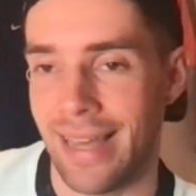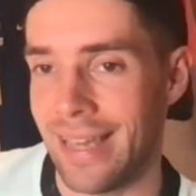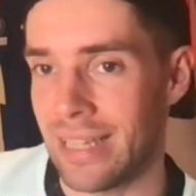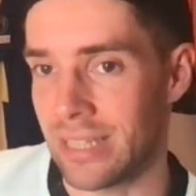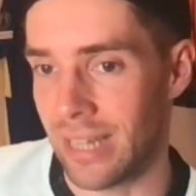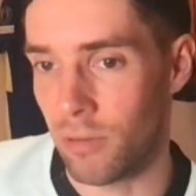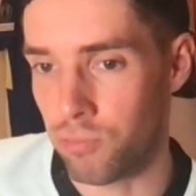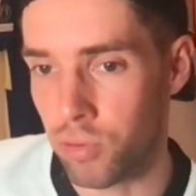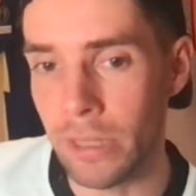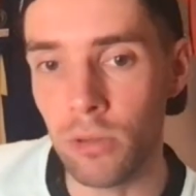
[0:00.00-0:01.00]
is a
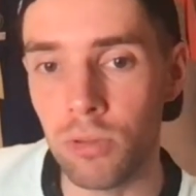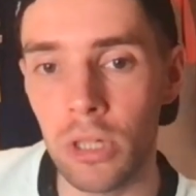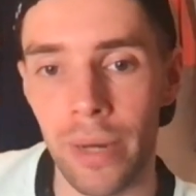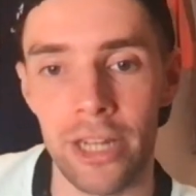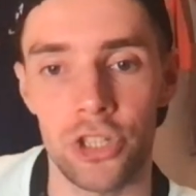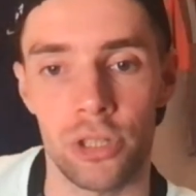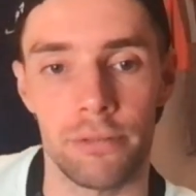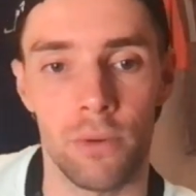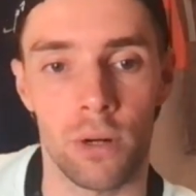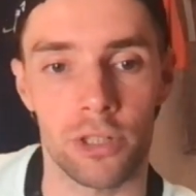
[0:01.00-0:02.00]
real, real issue
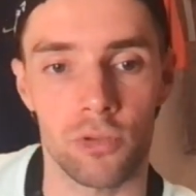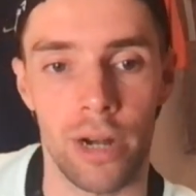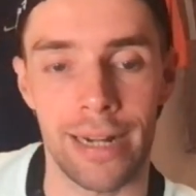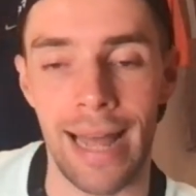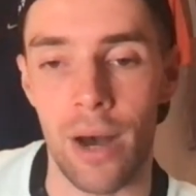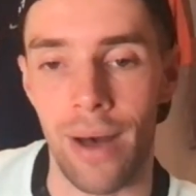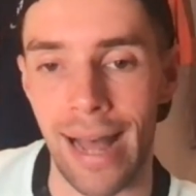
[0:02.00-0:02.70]
for us right now.